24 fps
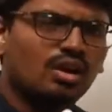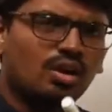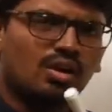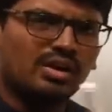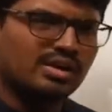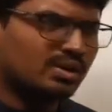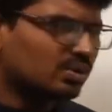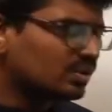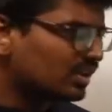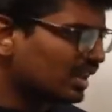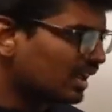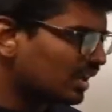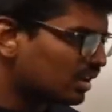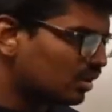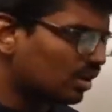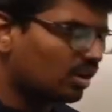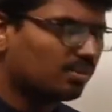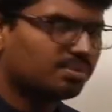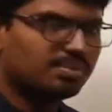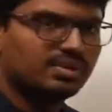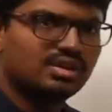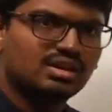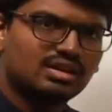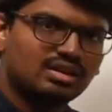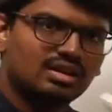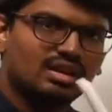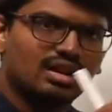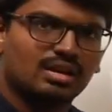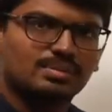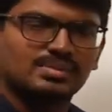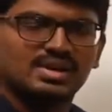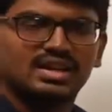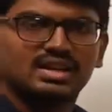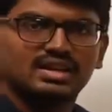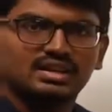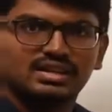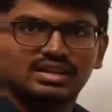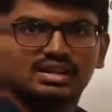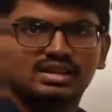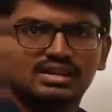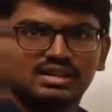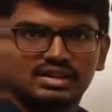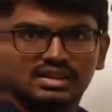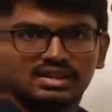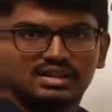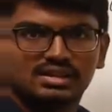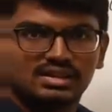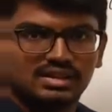Or you take copper. I'm adding
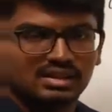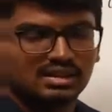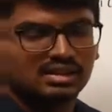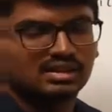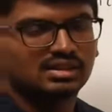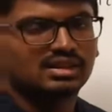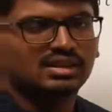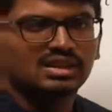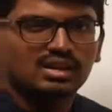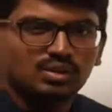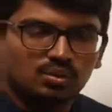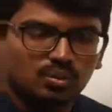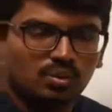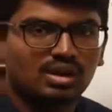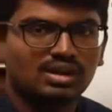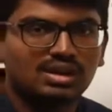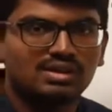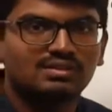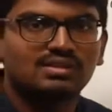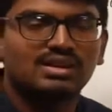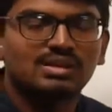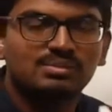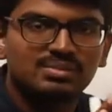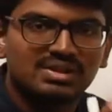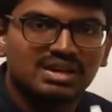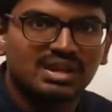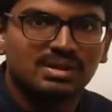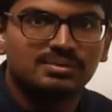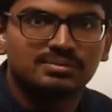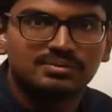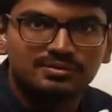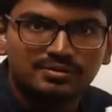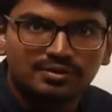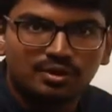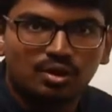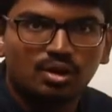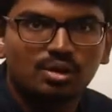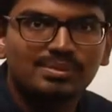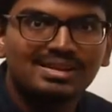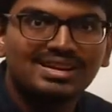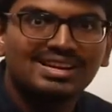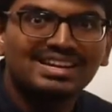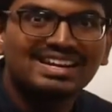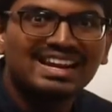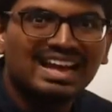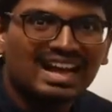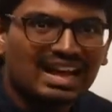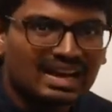nickel. Whatever. But I'm
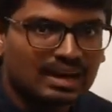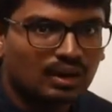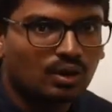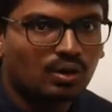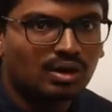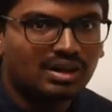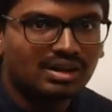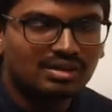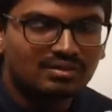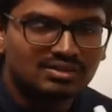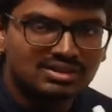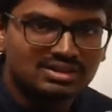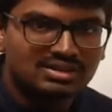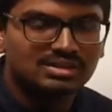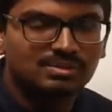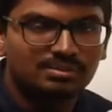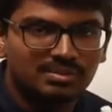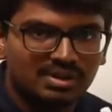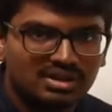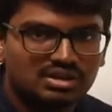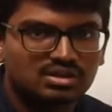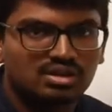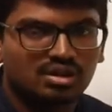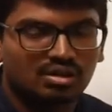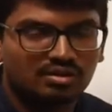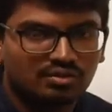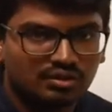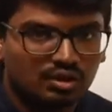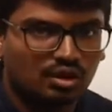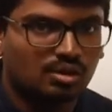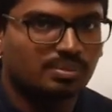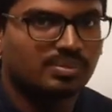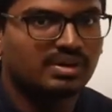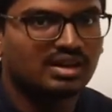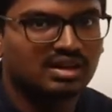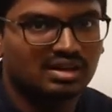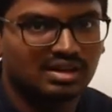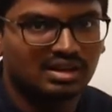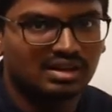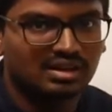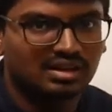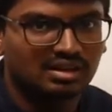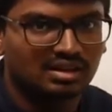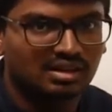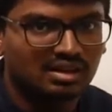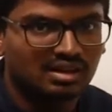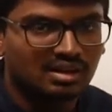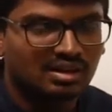forming an alloy which is a mixture of copper and
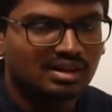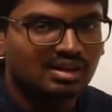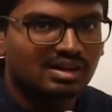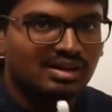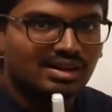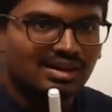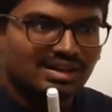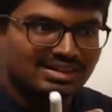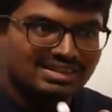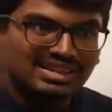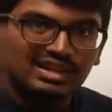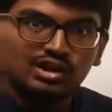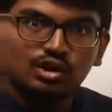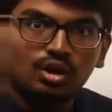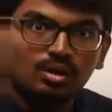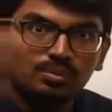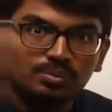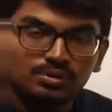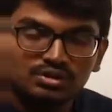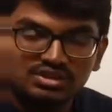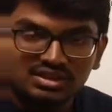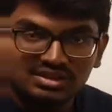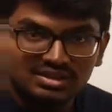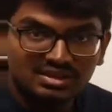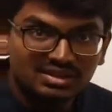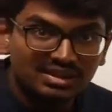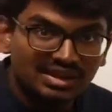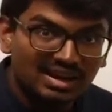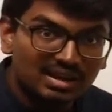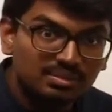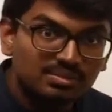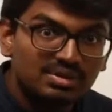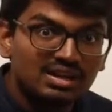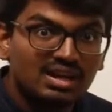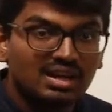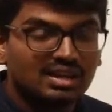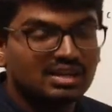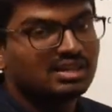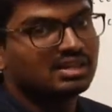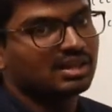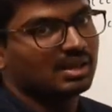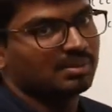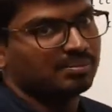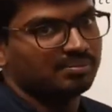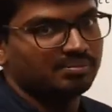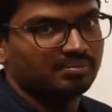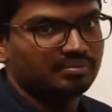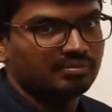nickel. The composition can be any
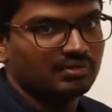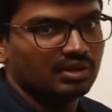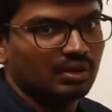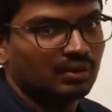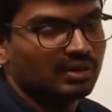type.